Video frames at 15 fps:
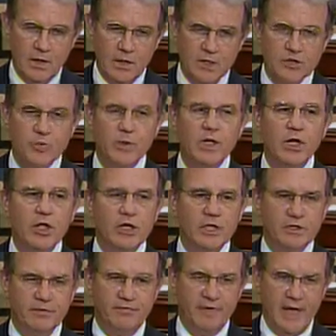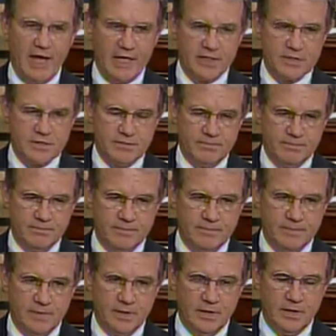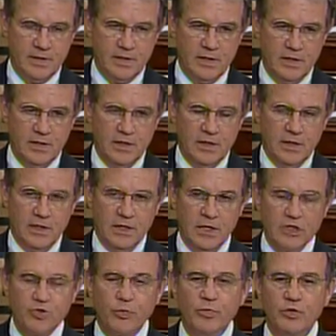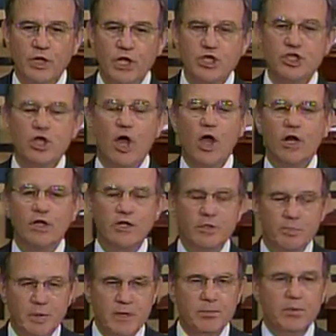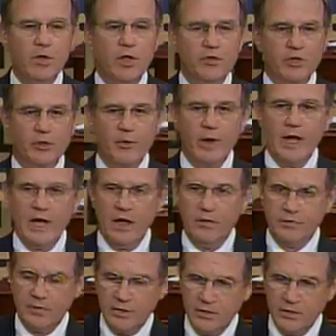Let's relook at the facts. Let's talk to the people on the ground.